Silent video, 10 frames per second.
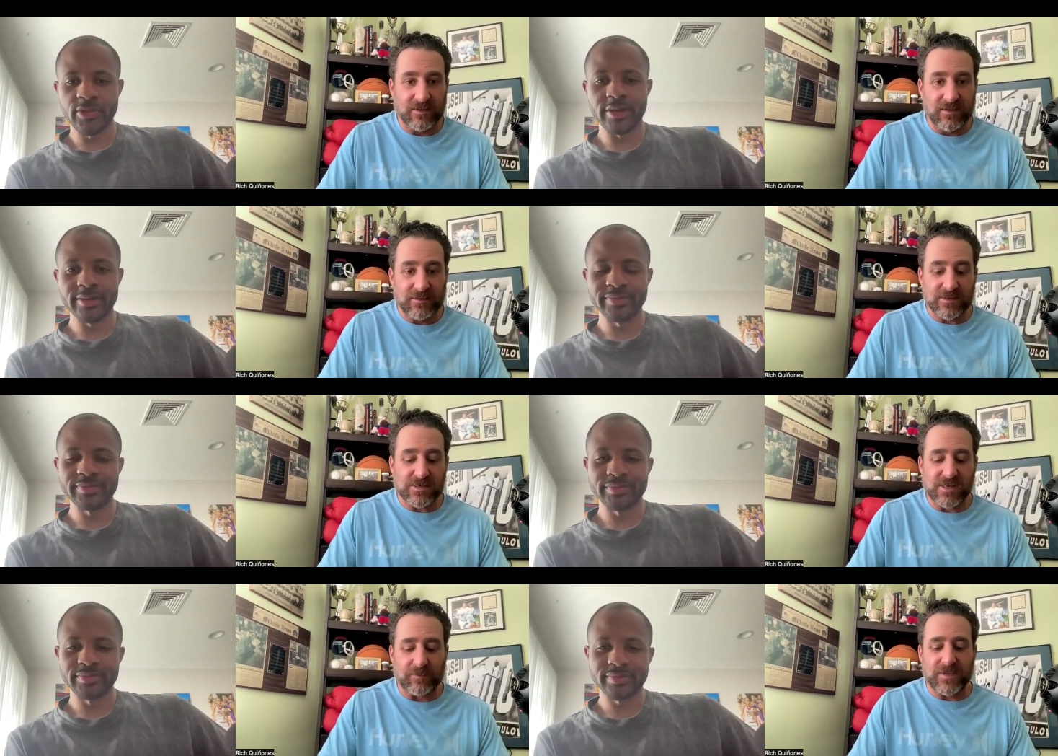Speaker 1: Yeah.
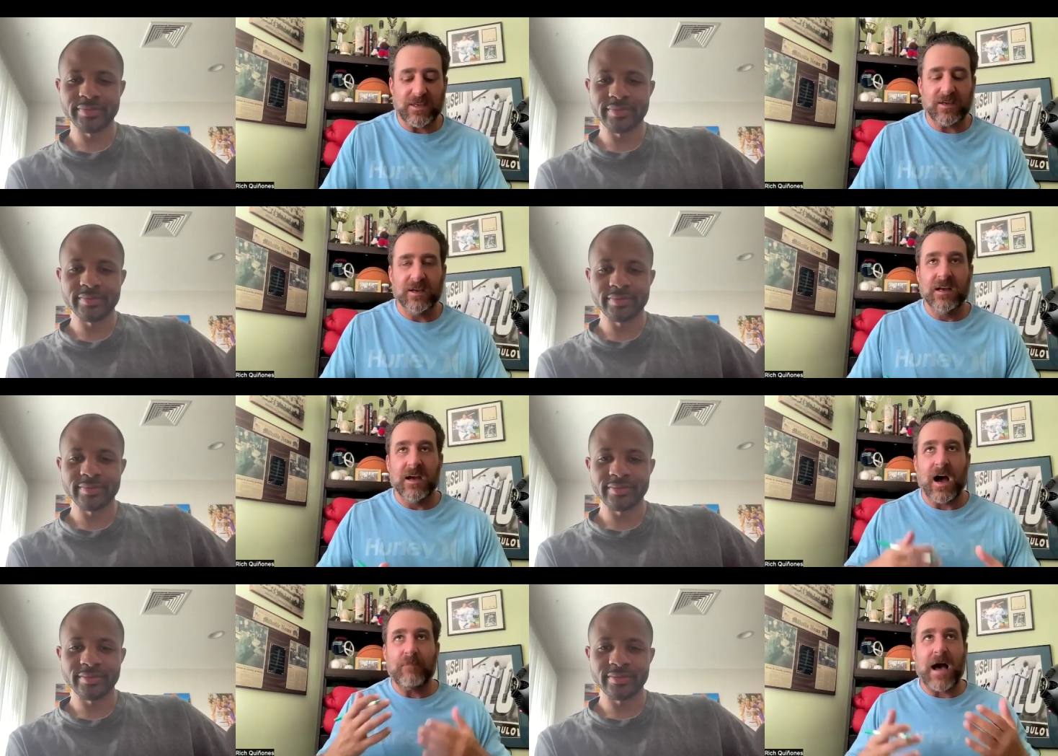There's something
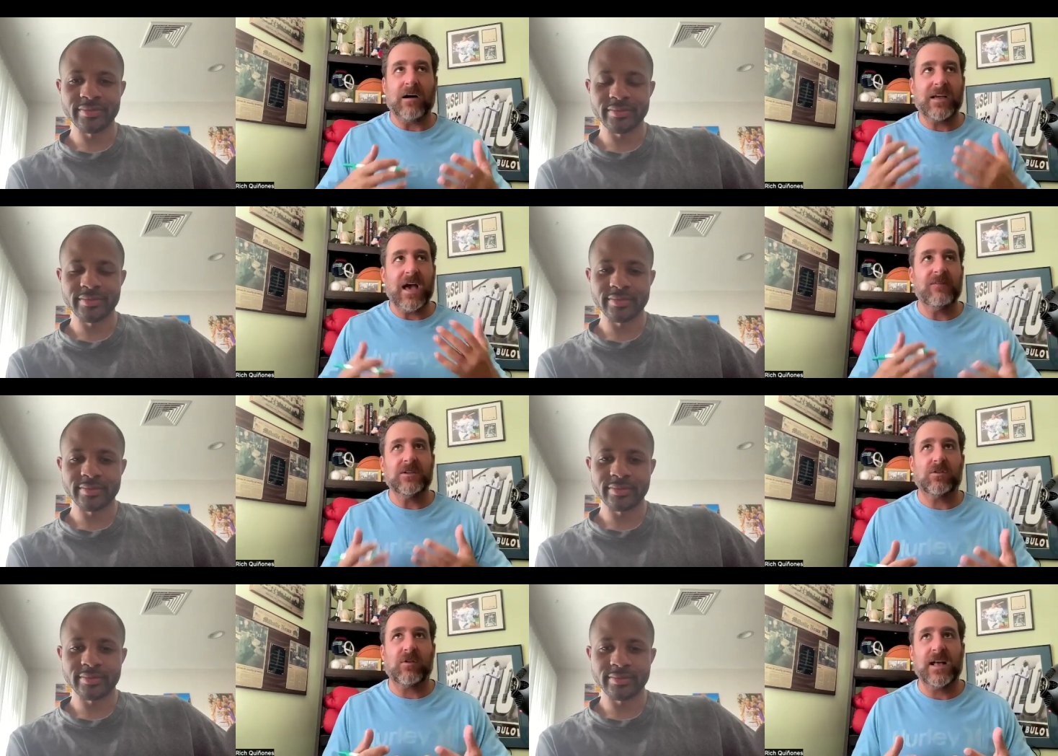about
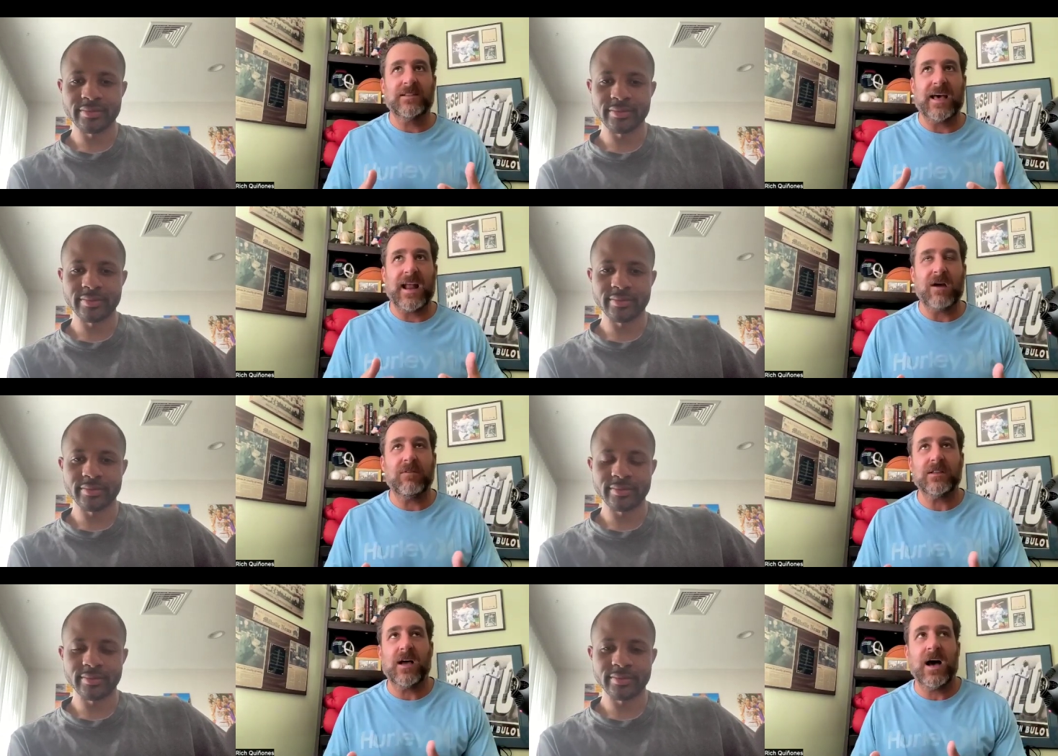Kevin Durant that
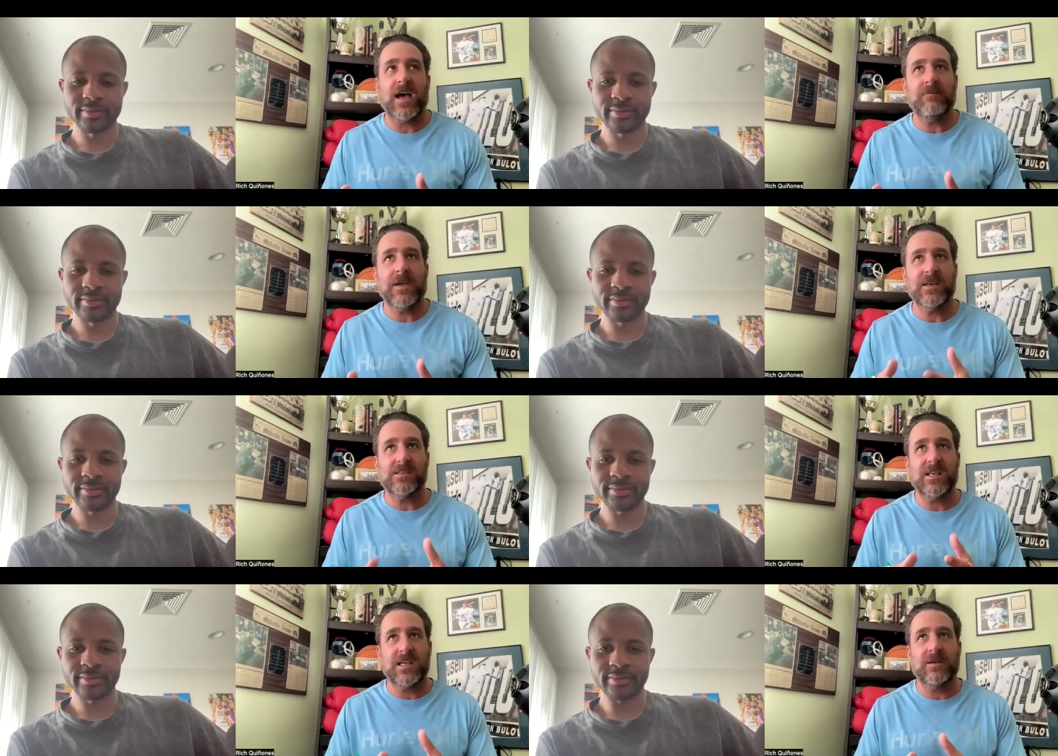every time
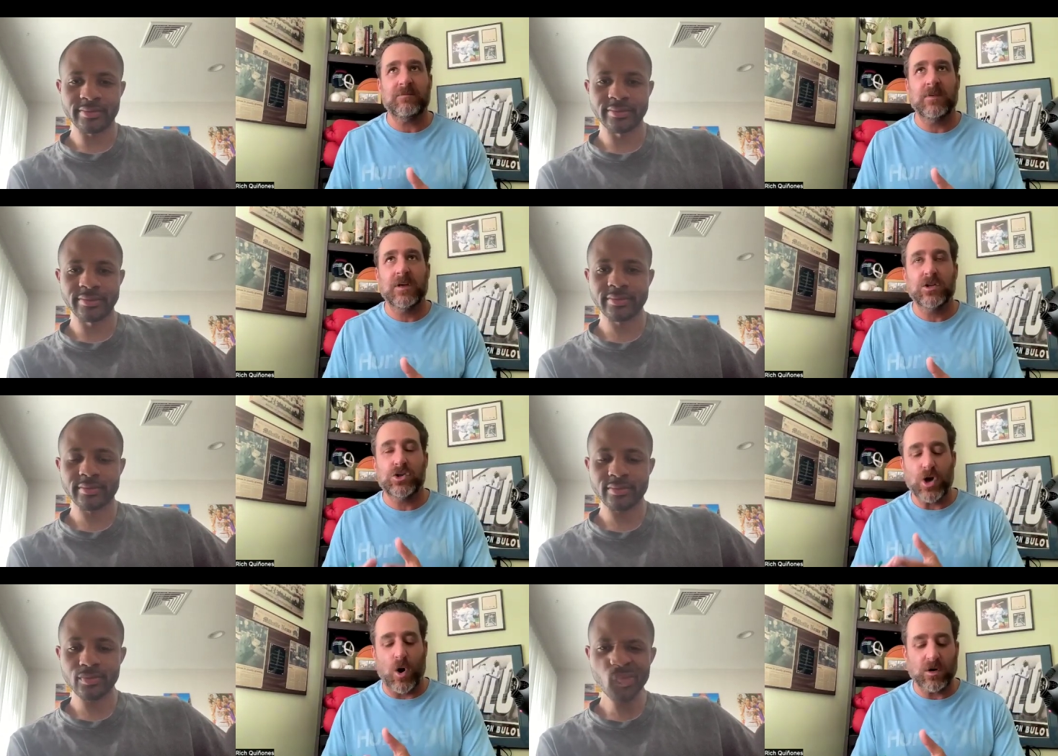his team
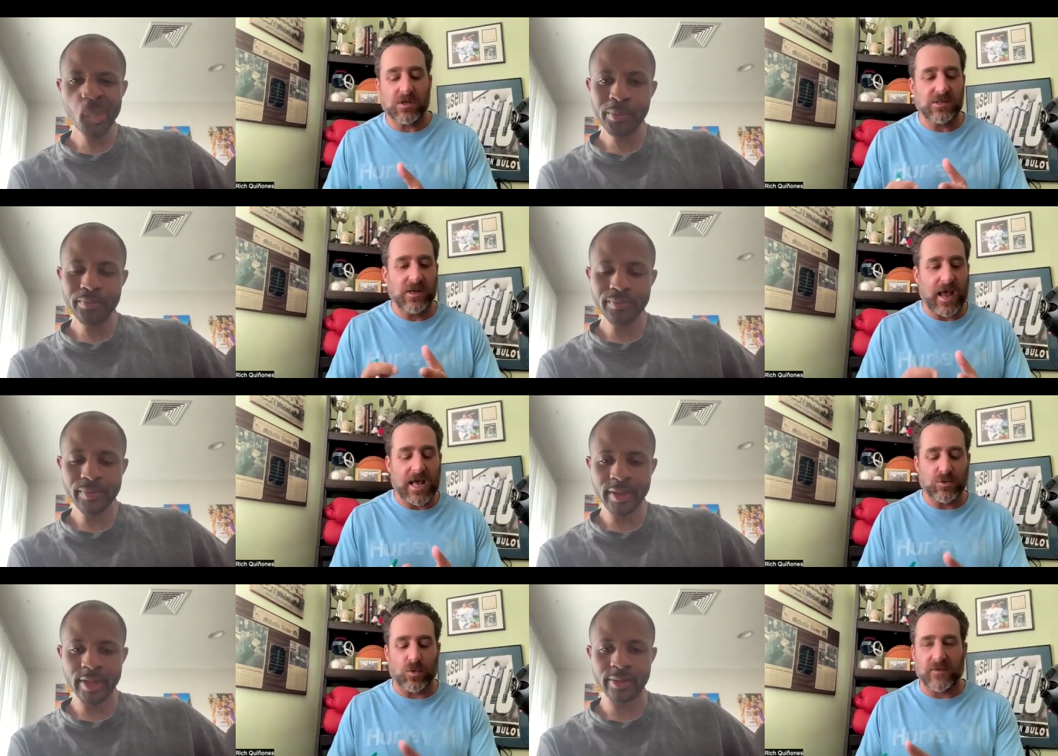chokes
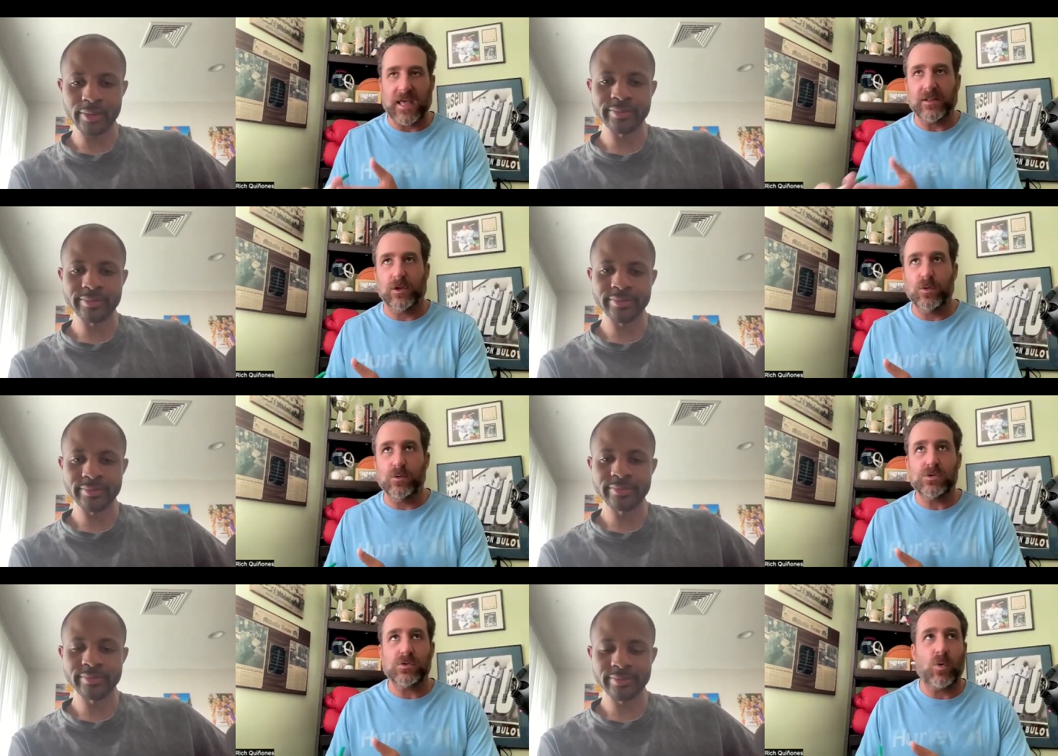and or they
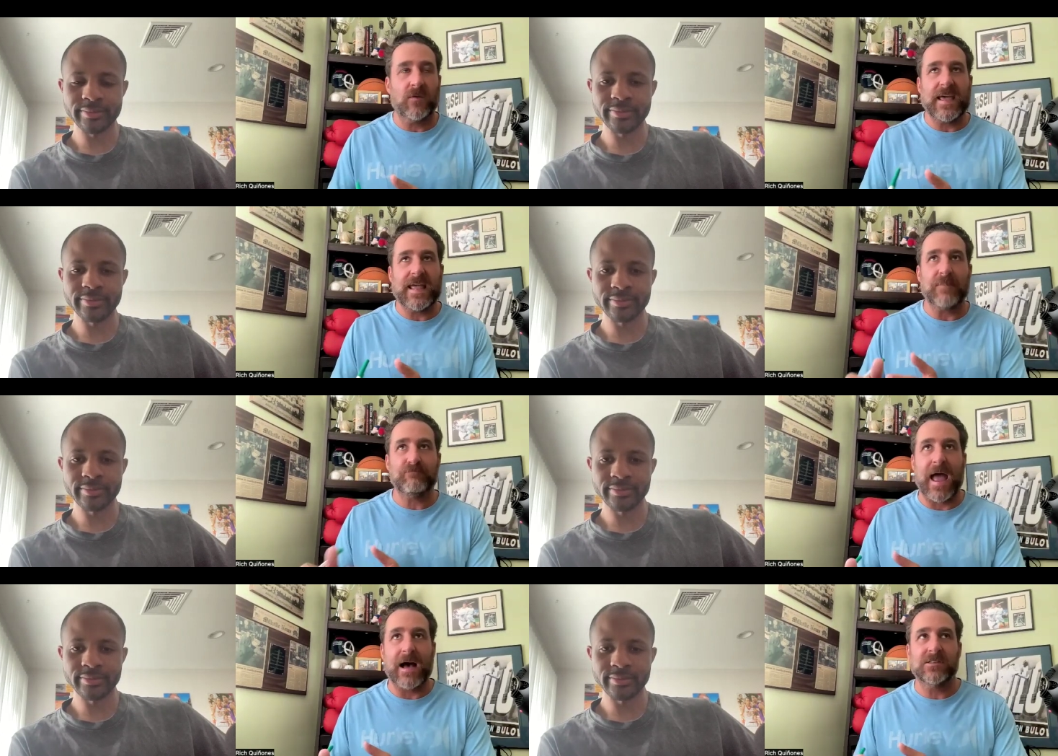lose or they
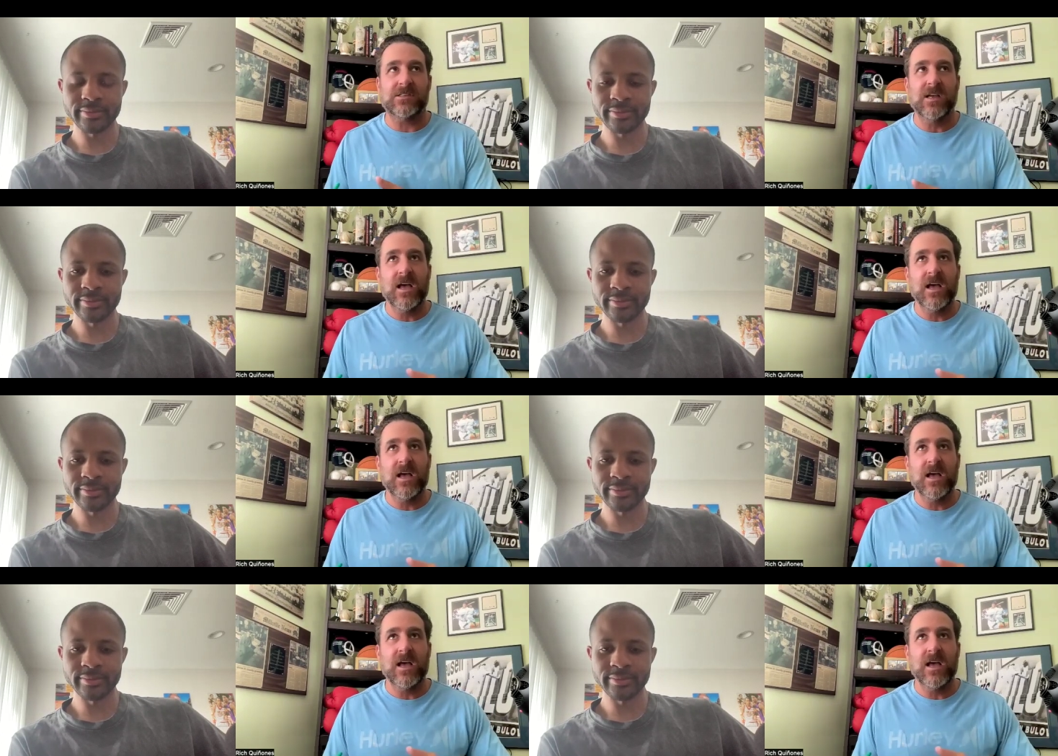get bounced,